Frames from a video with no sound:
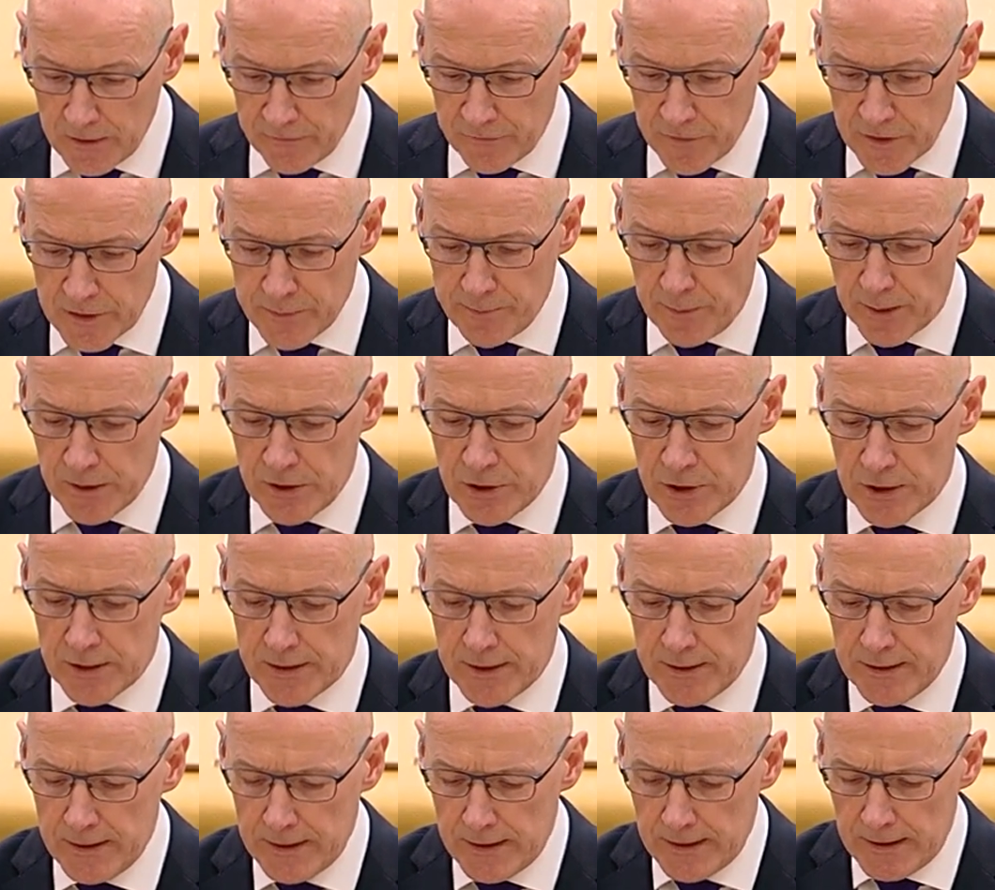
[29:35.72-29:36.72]
of this
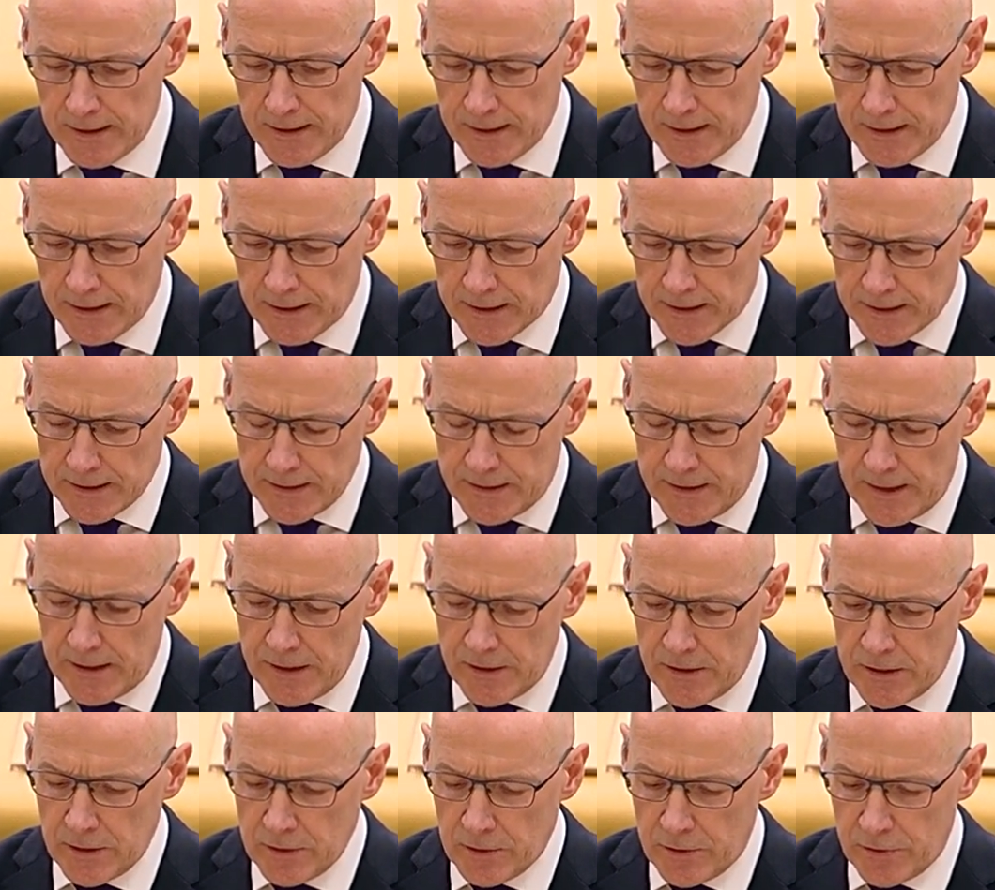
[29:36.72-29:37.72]
budget, I
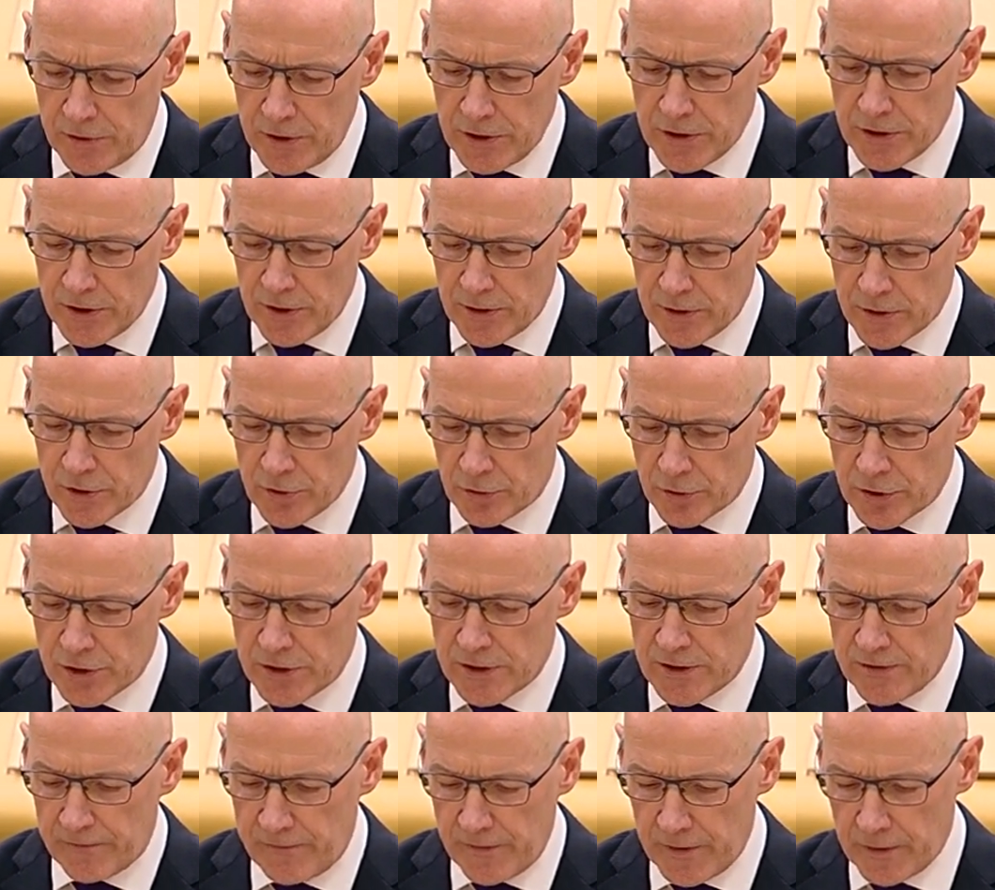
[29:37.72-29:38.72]
intend to increase the
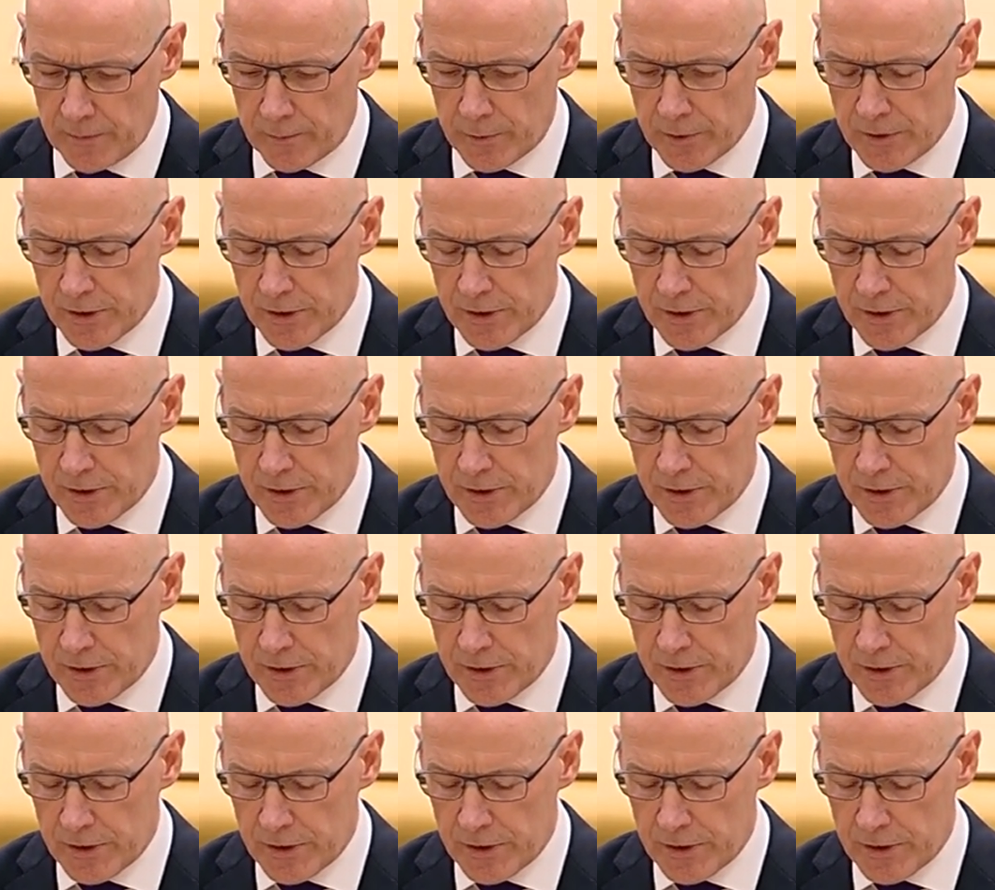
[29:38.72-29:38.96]
resources available